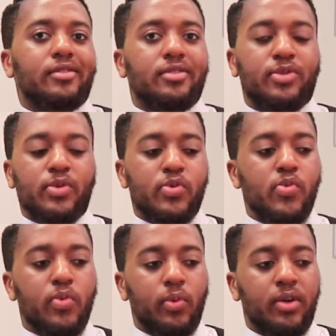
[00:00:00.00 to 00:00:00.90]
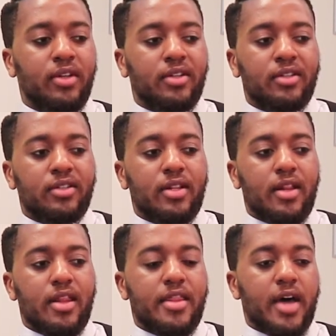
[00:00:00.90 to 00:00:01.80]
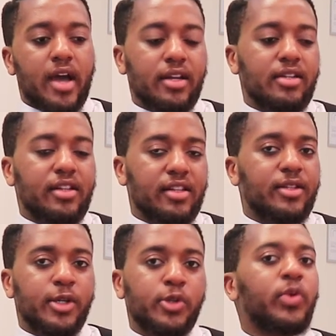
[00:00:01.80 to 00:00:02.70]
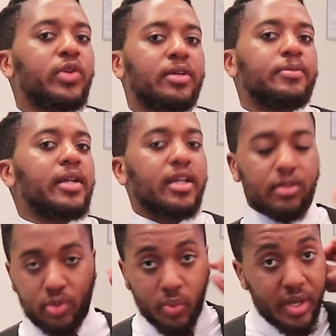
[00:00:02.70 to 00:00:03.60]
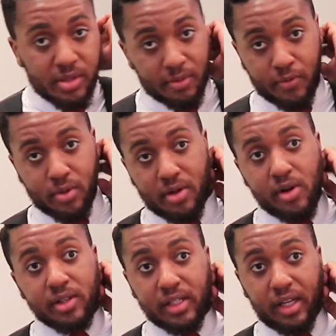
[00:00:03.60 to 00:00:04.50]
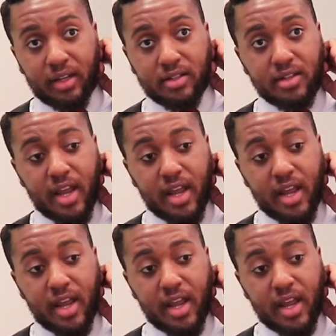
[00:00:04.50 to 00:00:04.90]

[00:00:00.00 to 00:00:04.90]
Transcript: So the idea that they showed up like 2 weeks before the holiday